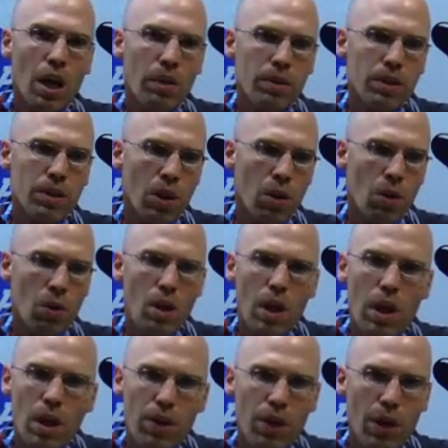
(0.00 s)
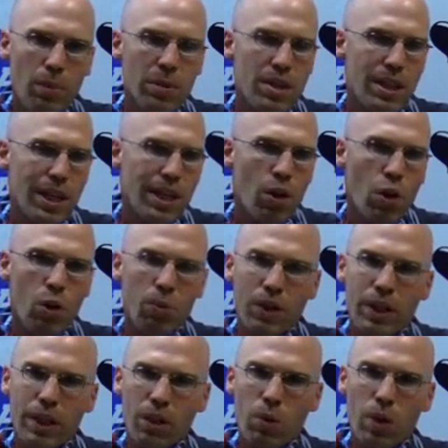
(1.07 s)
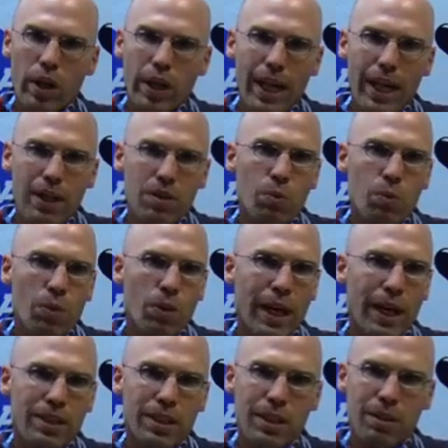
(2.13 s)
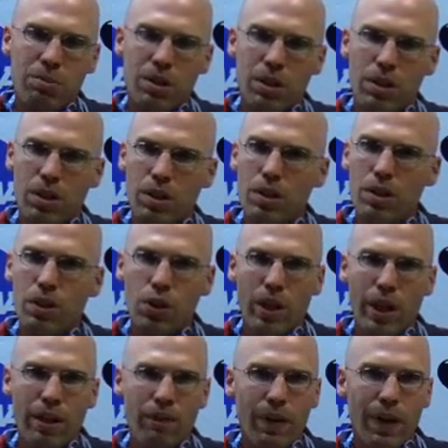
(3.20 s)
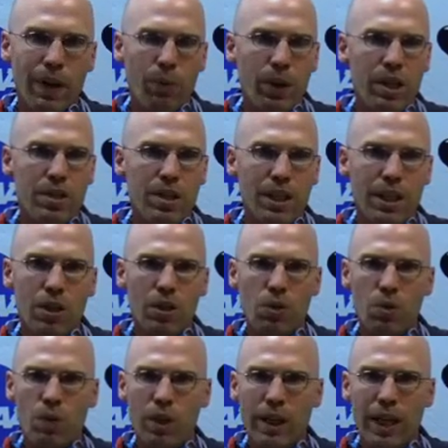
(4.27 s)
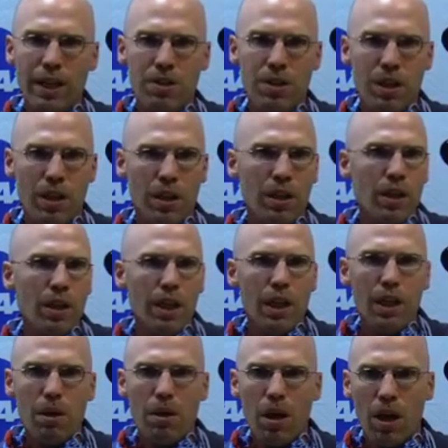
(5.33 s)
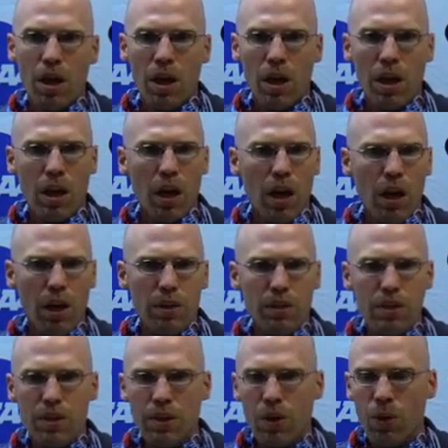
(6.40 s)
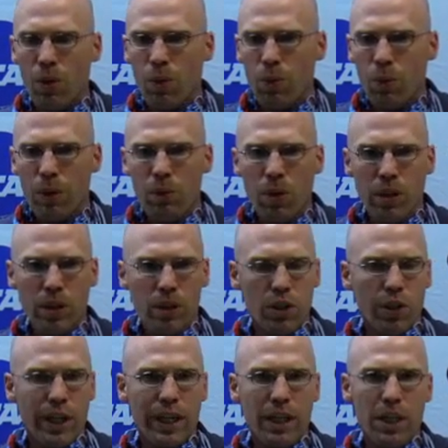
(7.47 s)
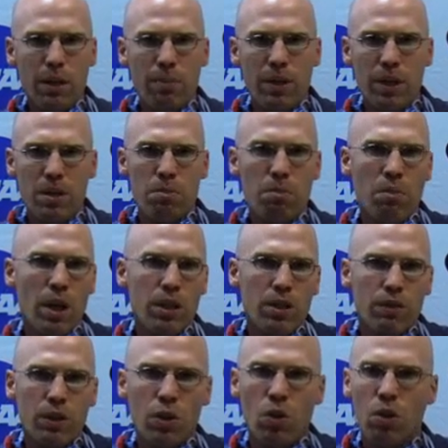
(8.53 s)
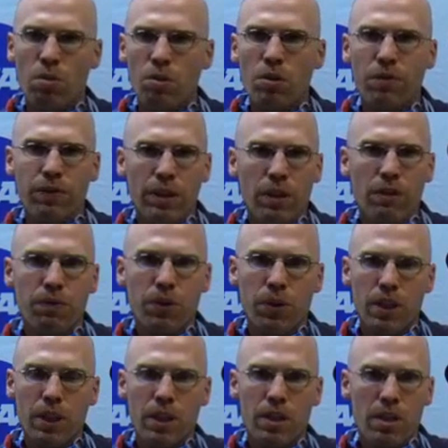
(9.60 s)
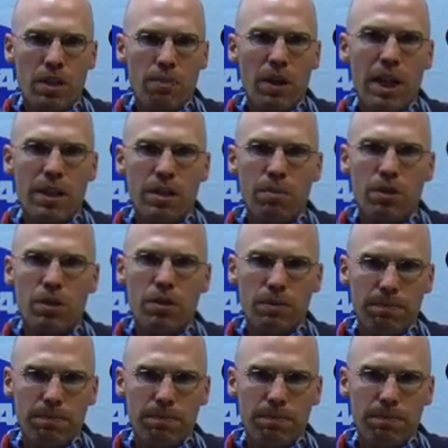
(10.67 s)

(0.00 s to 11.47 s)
So they'll be sent home with their workouts. We'll ask them to try and find ways to get those workouts done. So we wanted to try and keep it as much of a normal feel for the kids as possible.